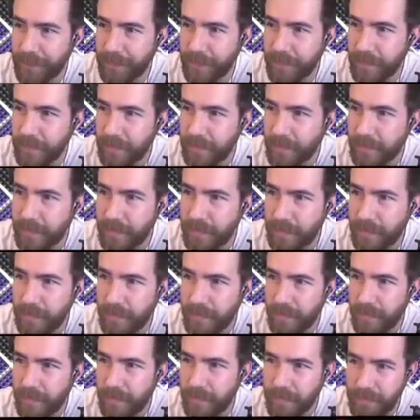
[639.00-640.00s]

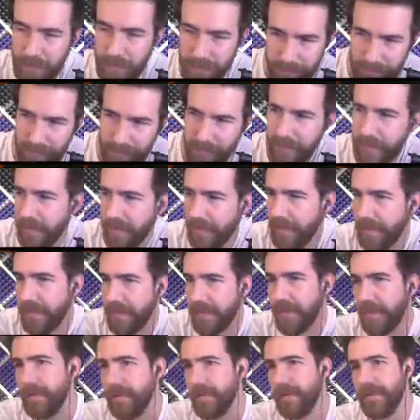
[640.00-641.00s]

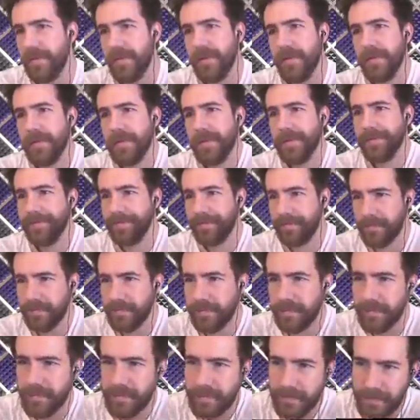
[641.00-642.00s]

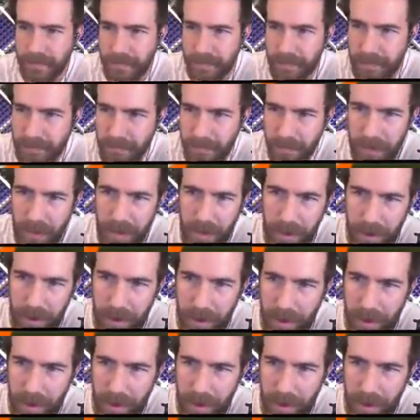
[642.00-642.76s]
[no speech]